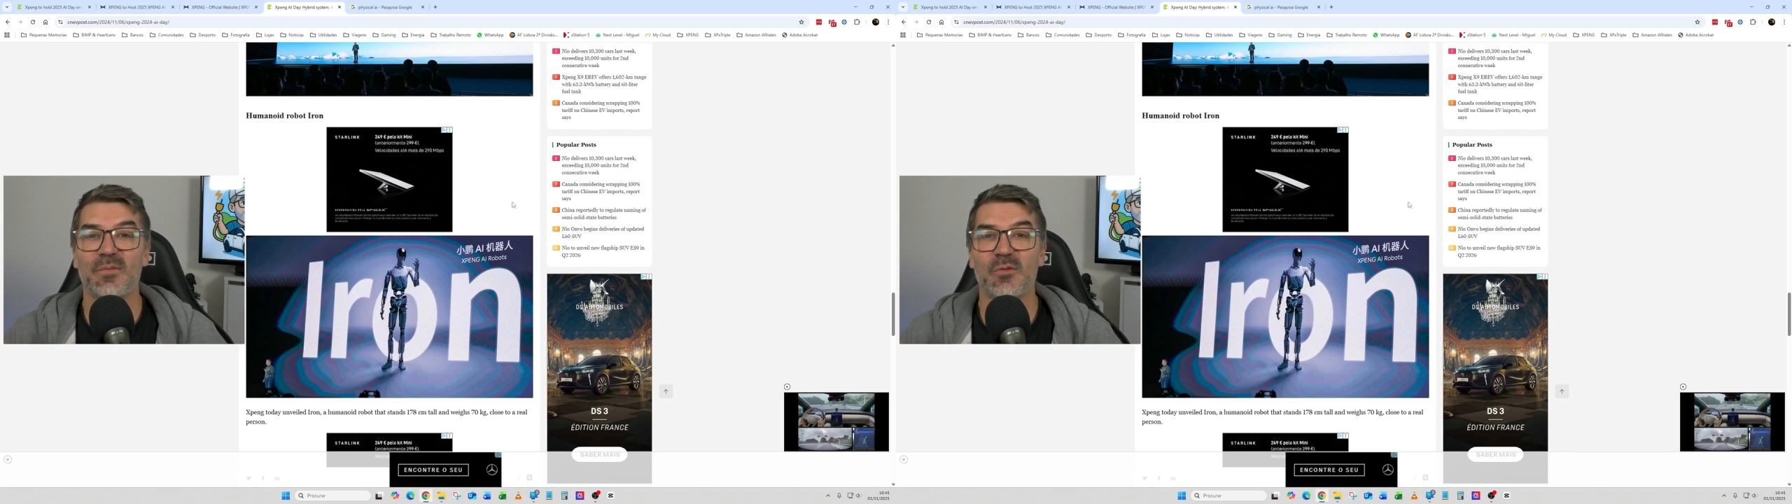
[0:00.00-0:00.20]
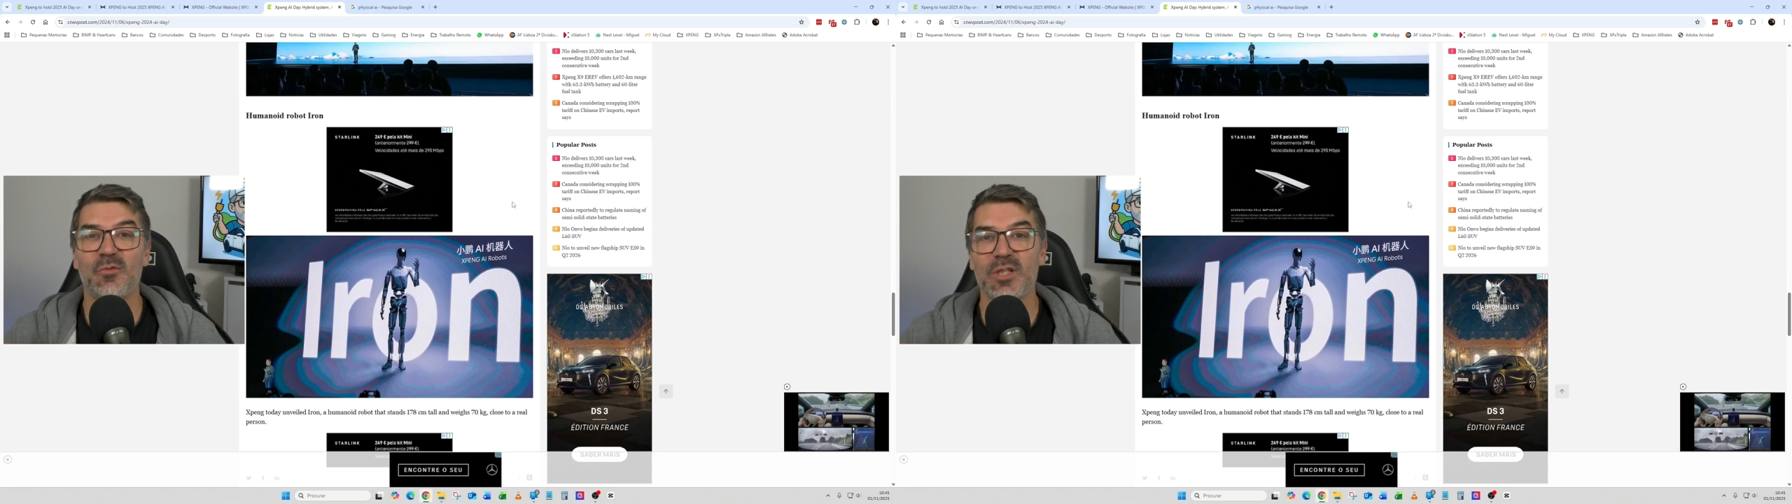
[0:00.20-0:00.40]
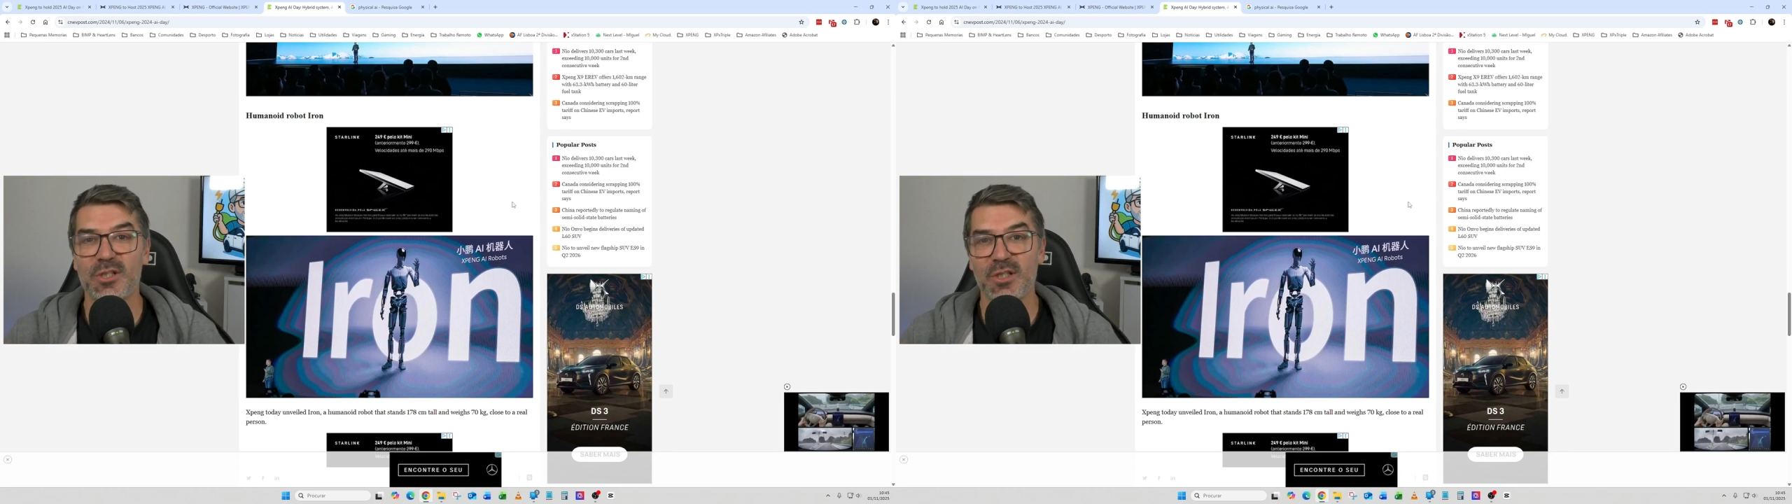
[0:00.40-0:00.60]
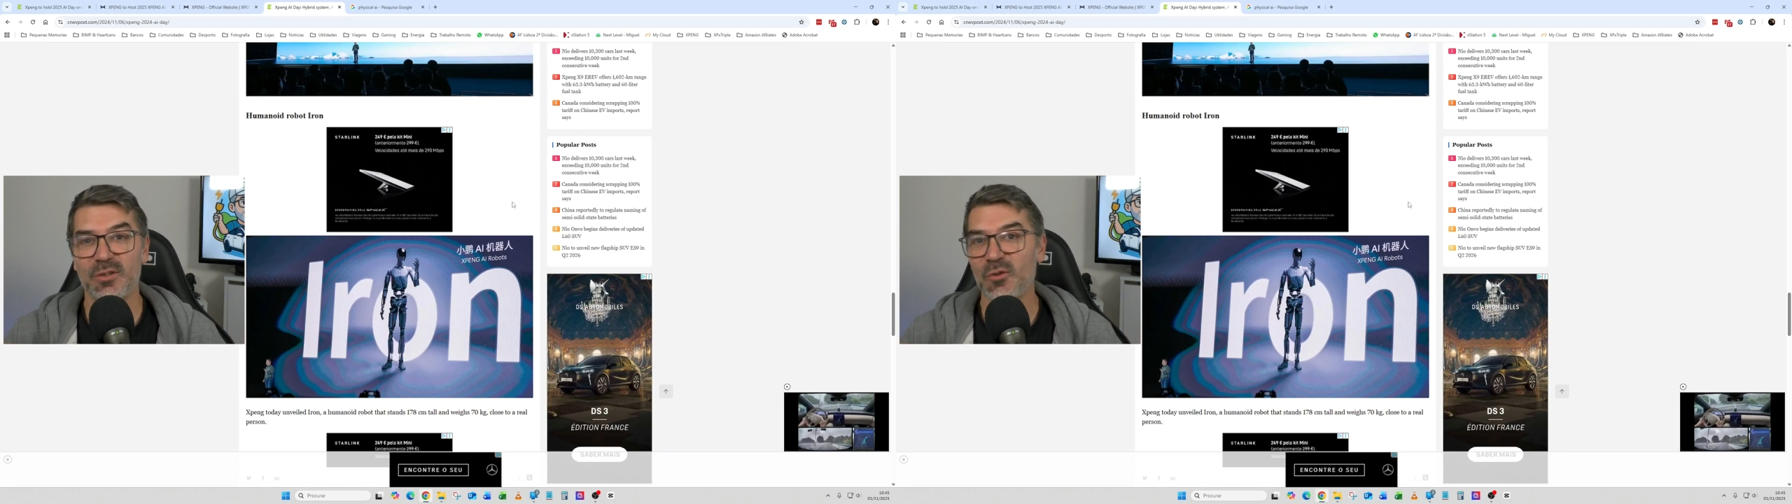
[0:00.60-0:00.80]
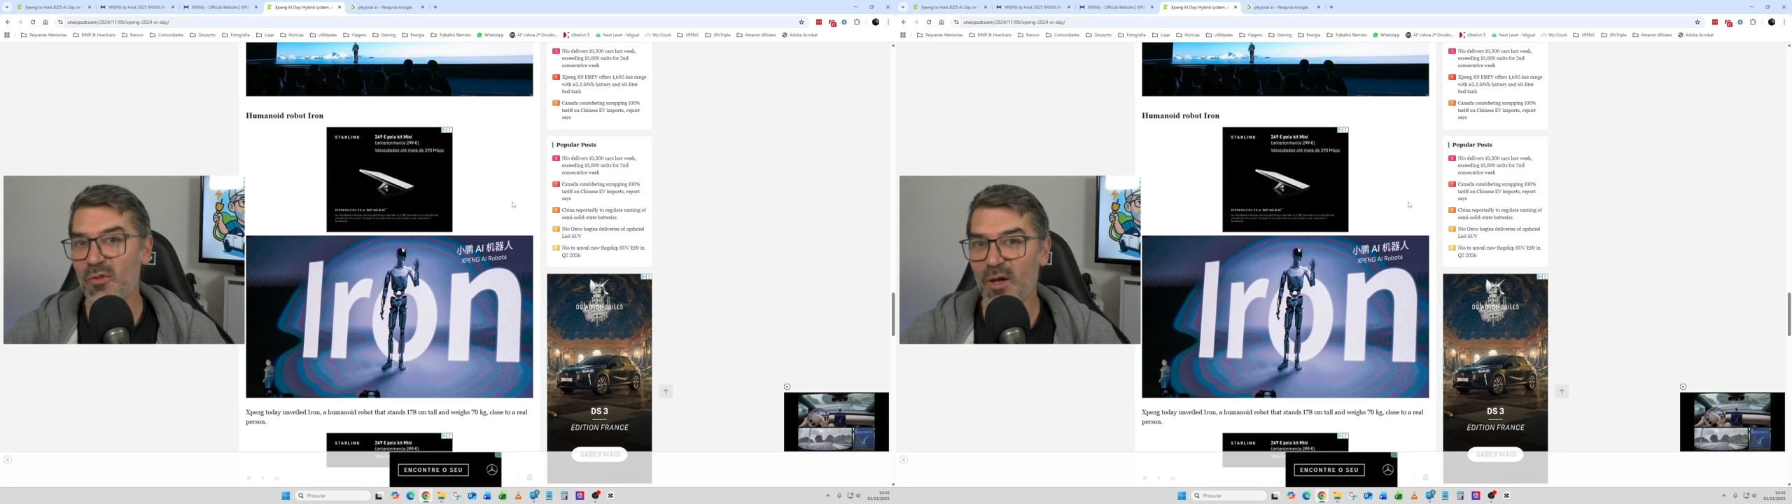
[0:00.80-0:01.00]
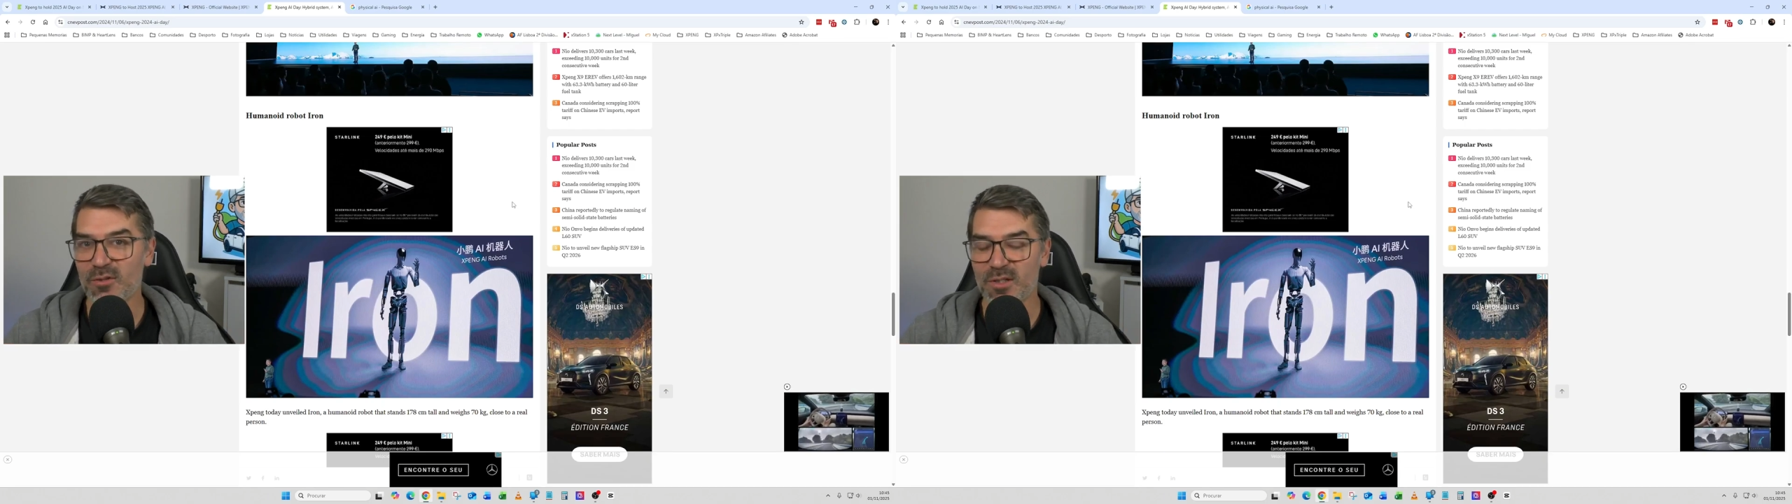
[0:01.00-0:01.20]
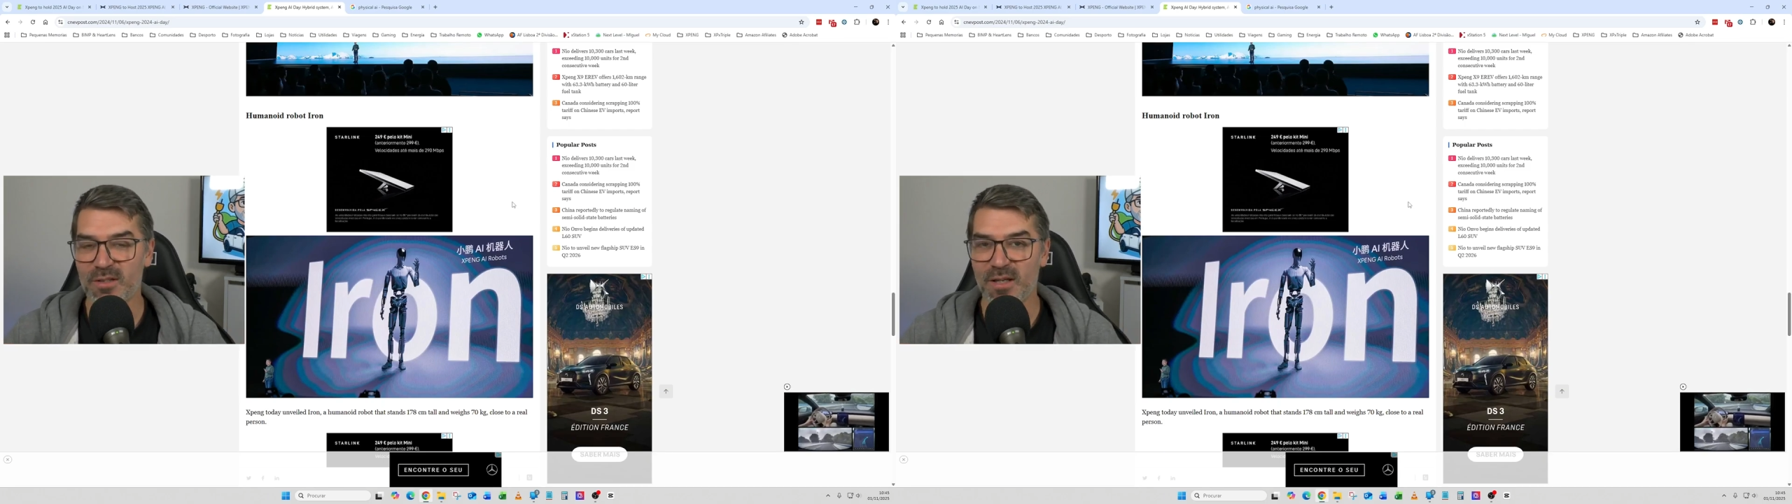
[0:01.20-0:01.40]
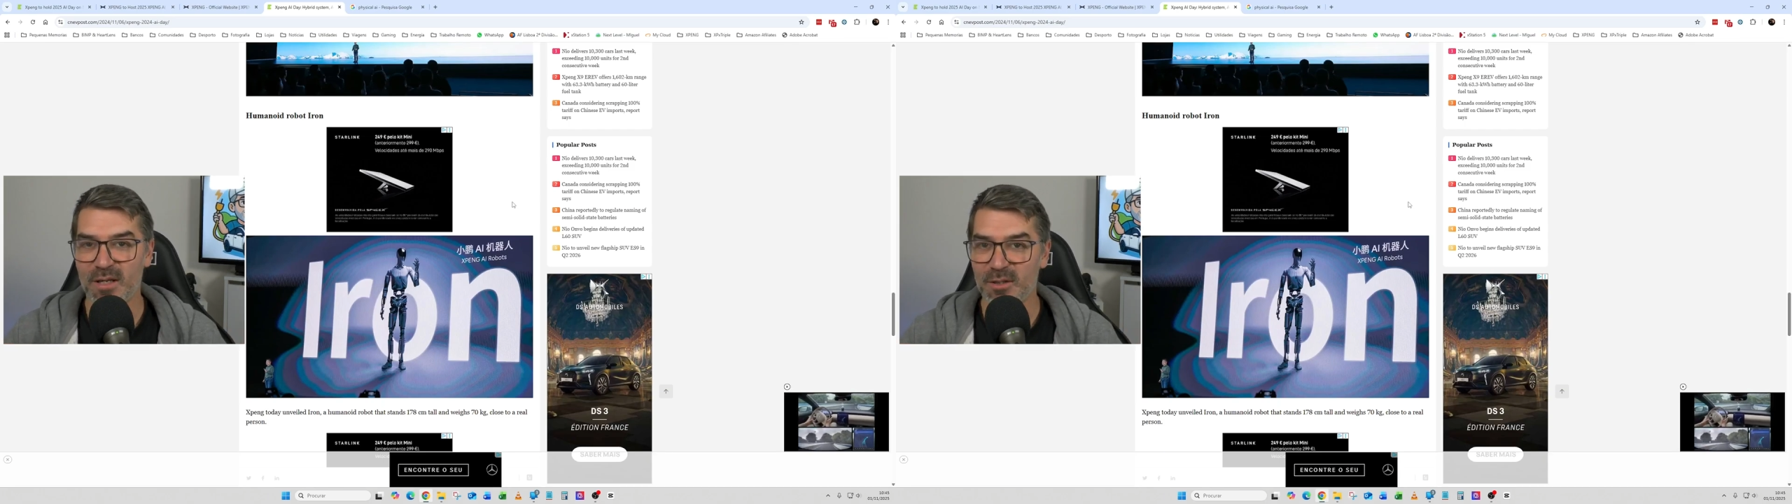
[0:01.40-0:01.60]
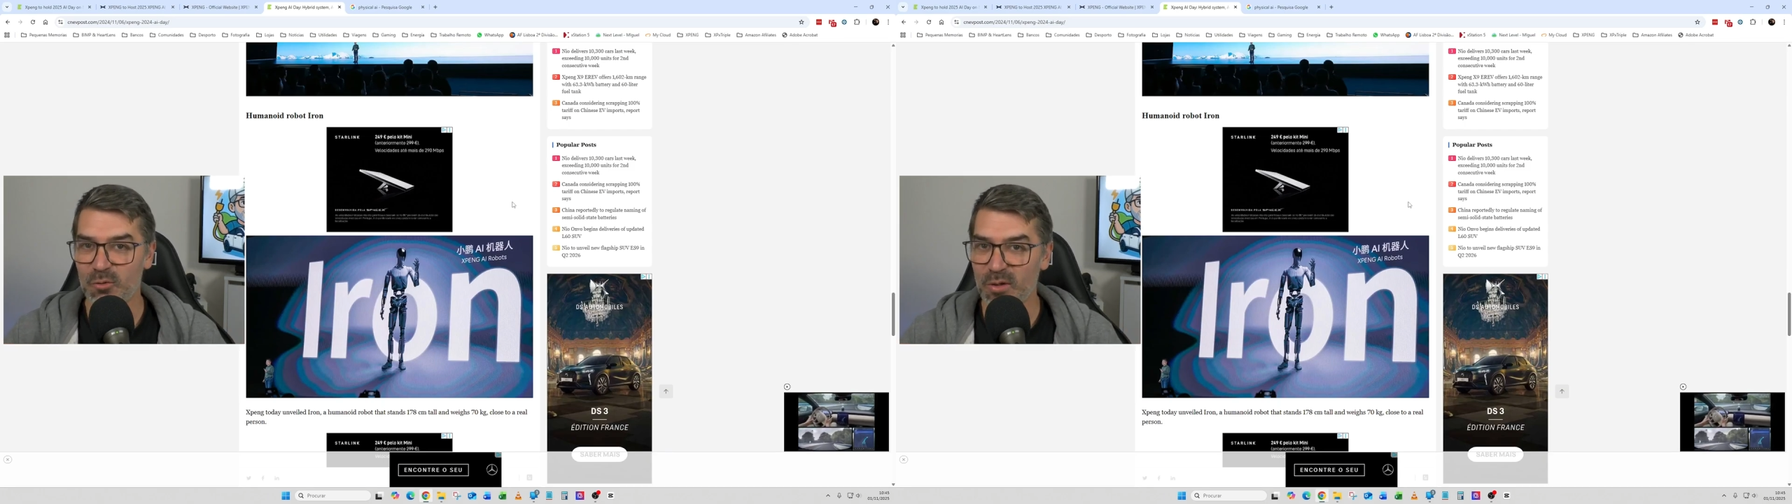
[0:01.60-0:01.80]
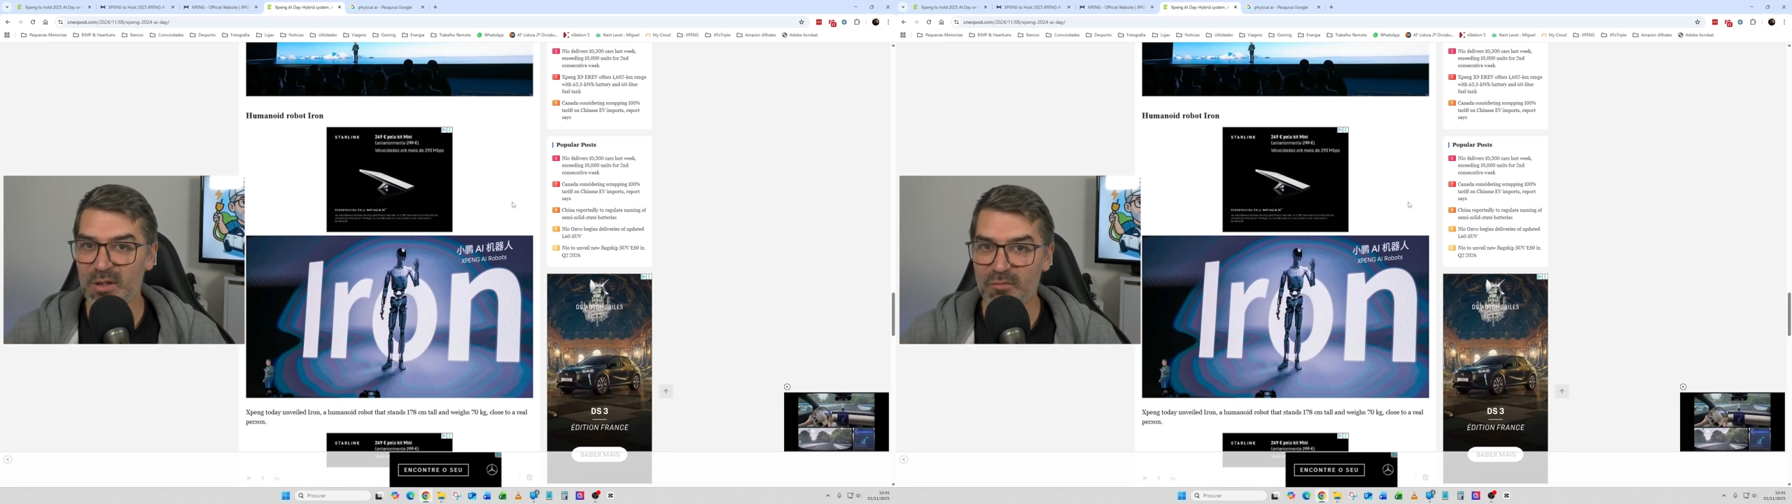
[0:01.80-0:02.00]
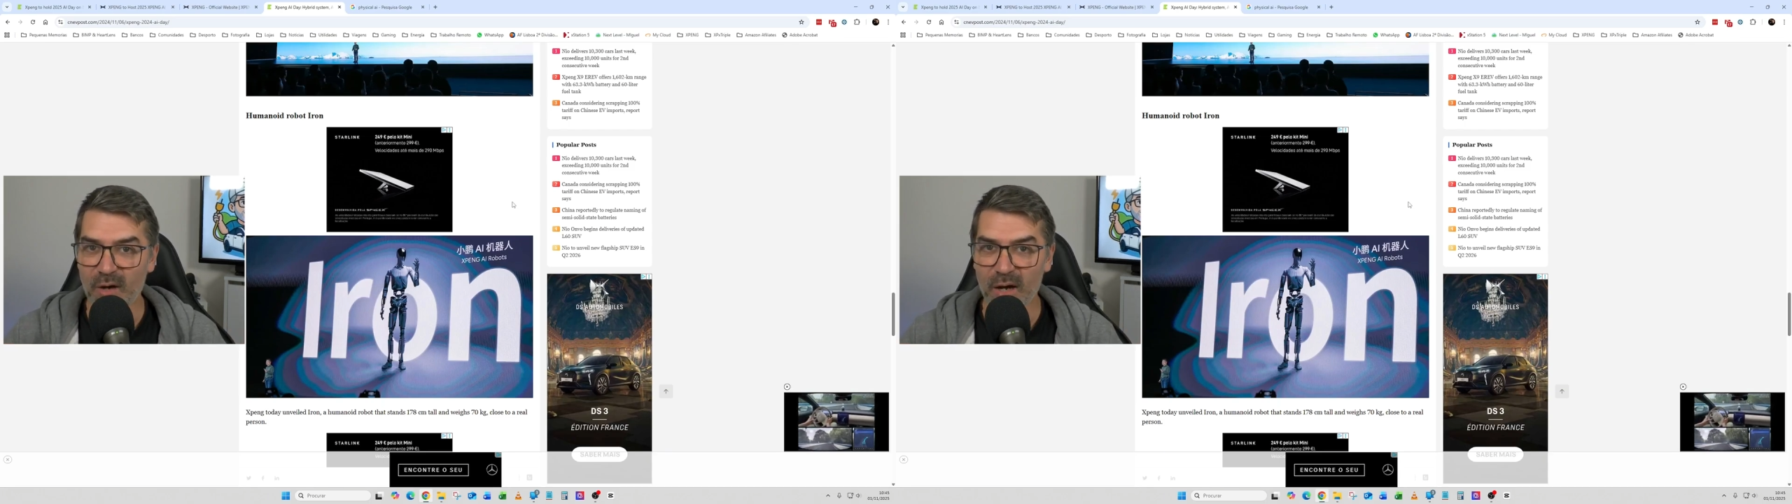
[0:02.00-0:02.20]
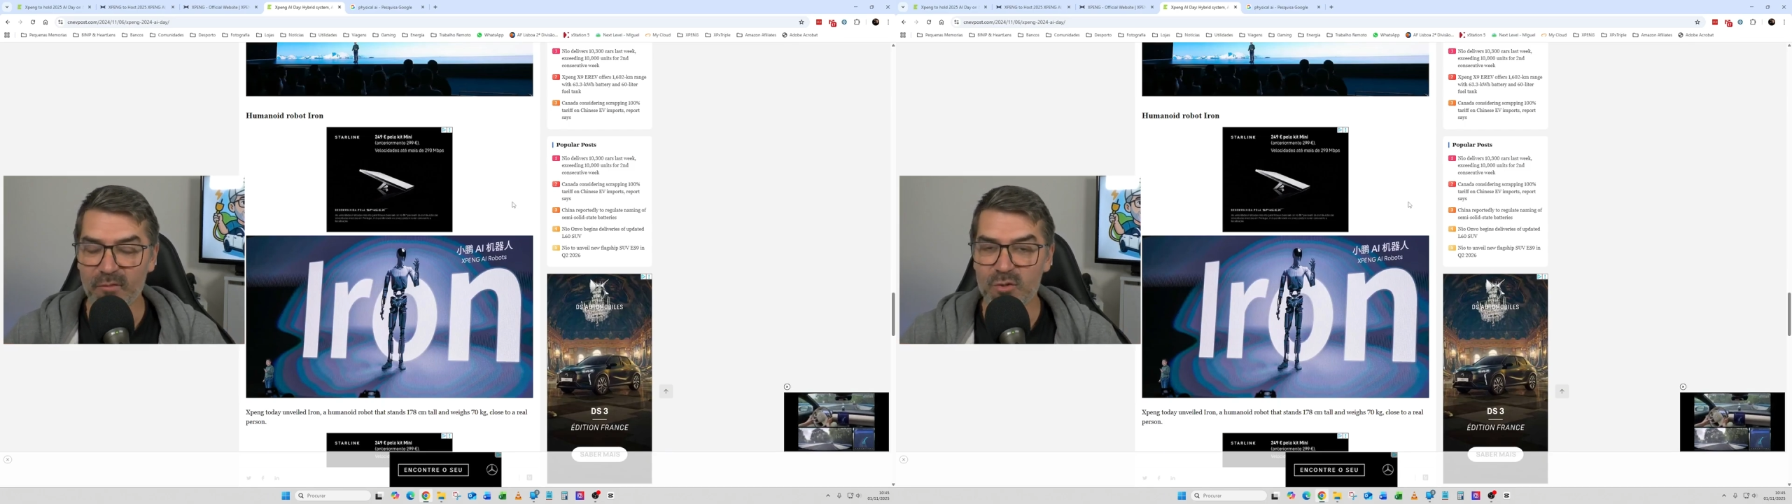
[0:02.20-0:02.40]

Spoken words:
reaching 2025.